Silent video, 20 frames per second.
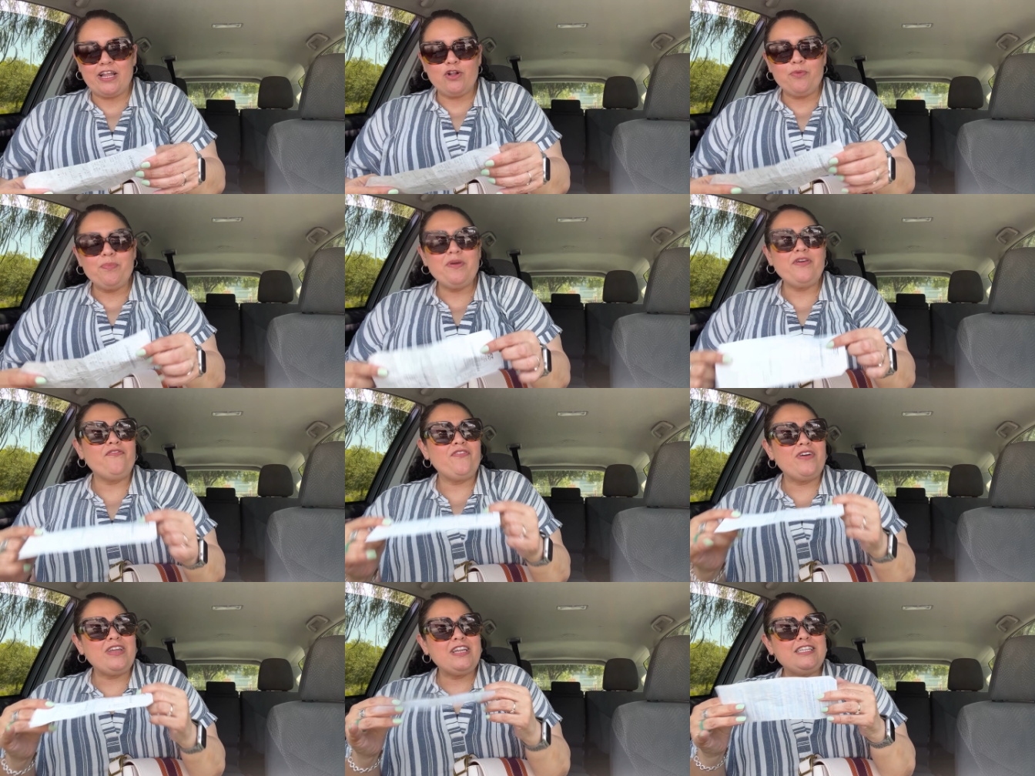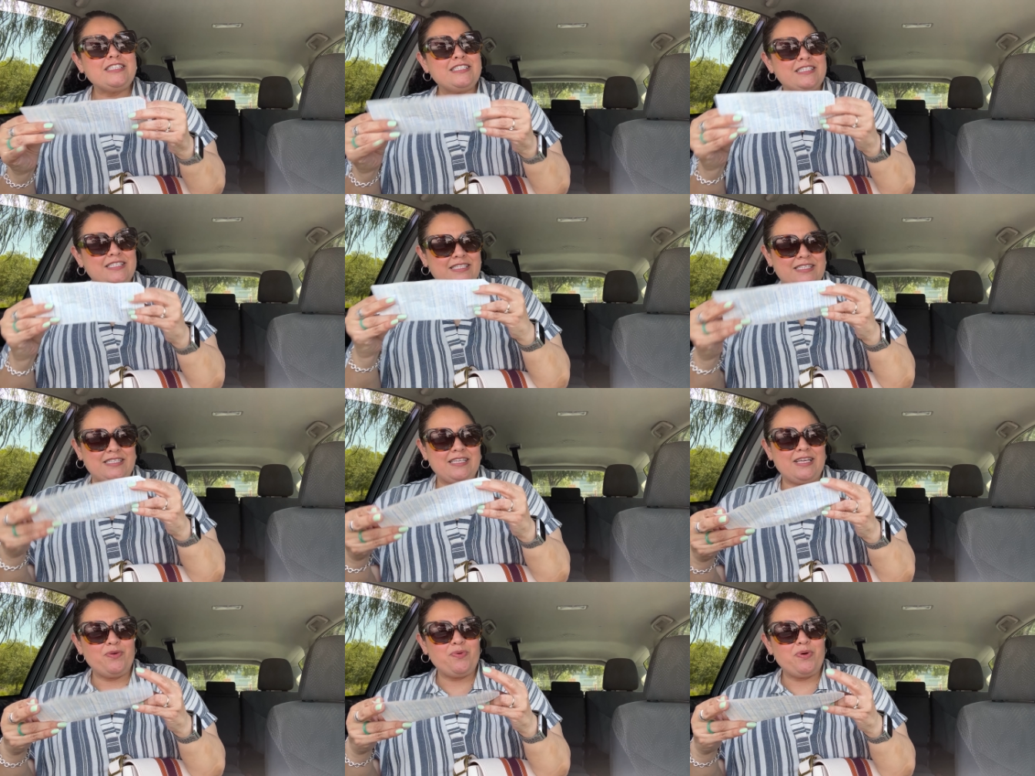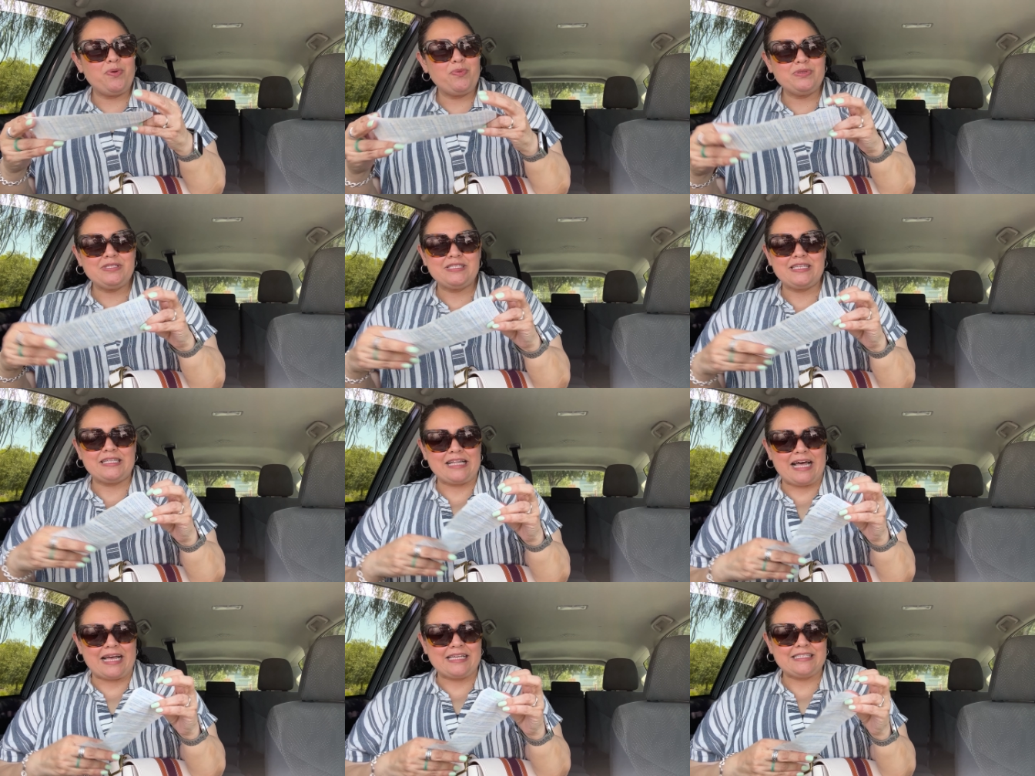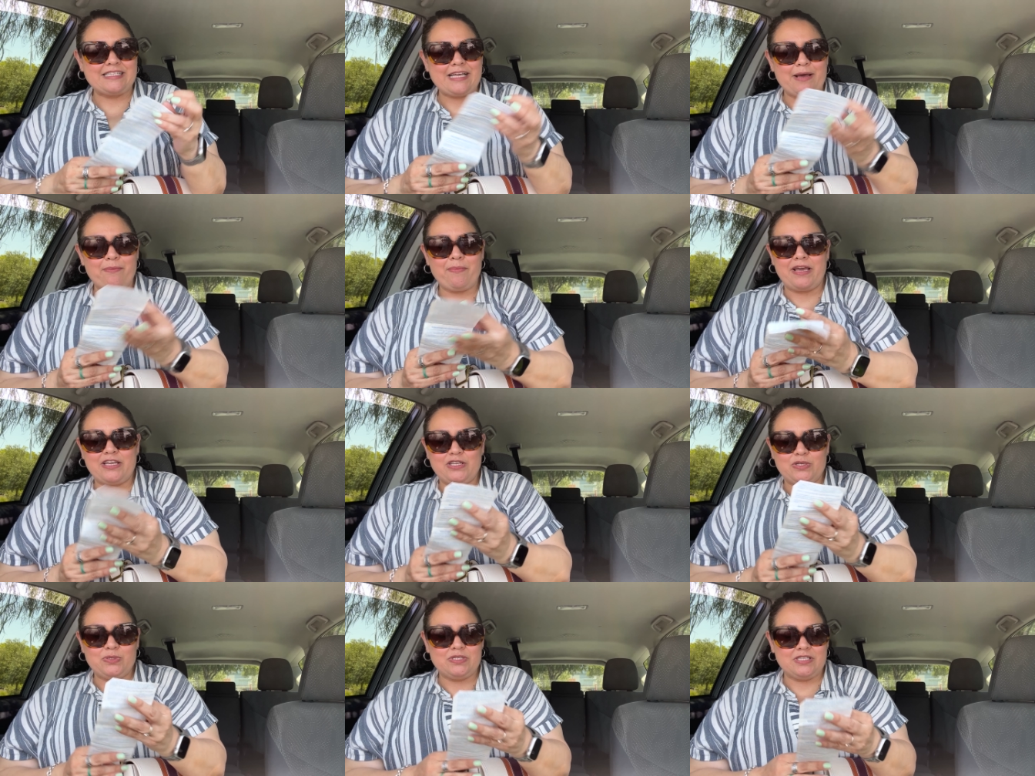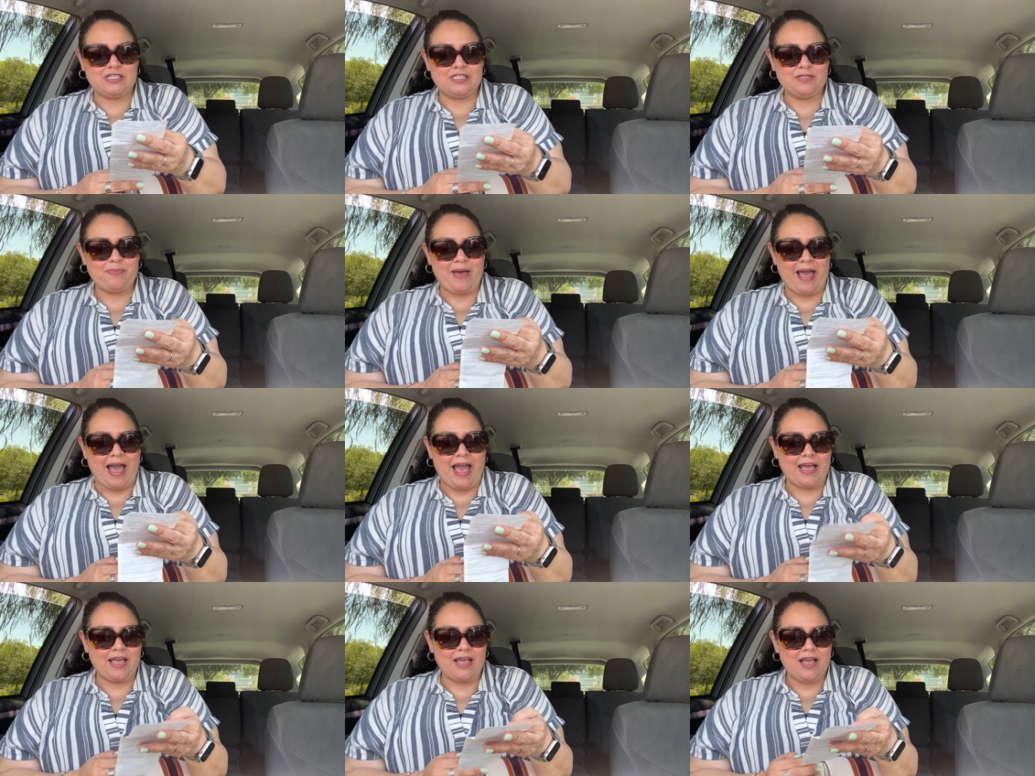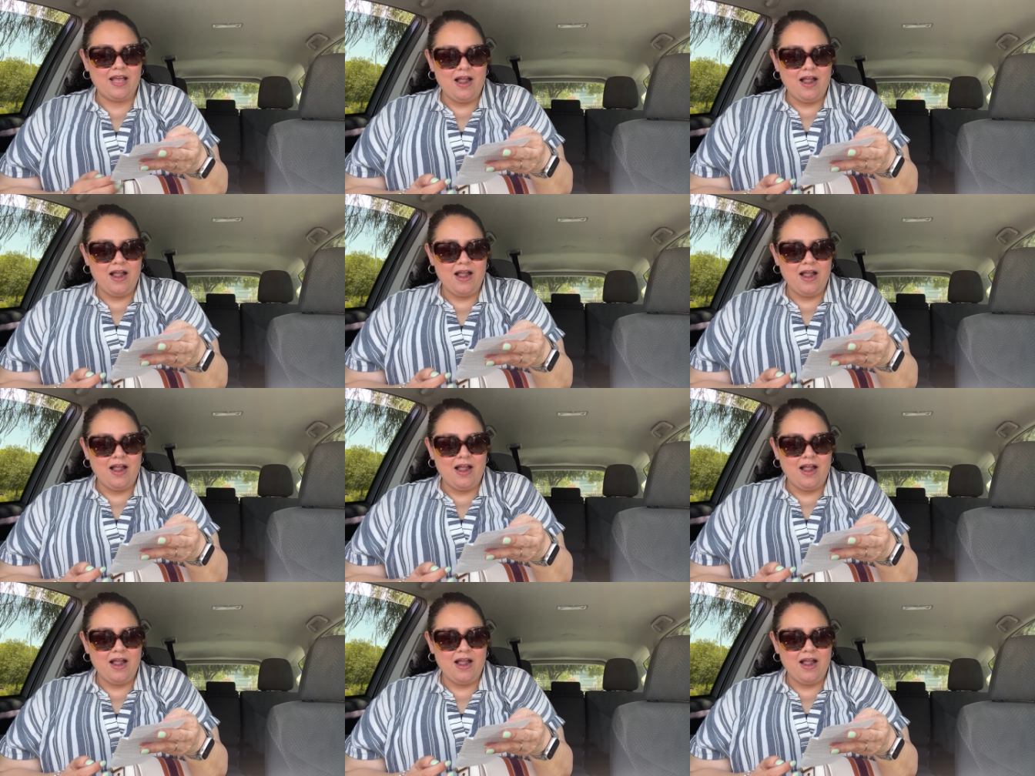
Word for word: It'll be funny to see when was the last time I used this bag.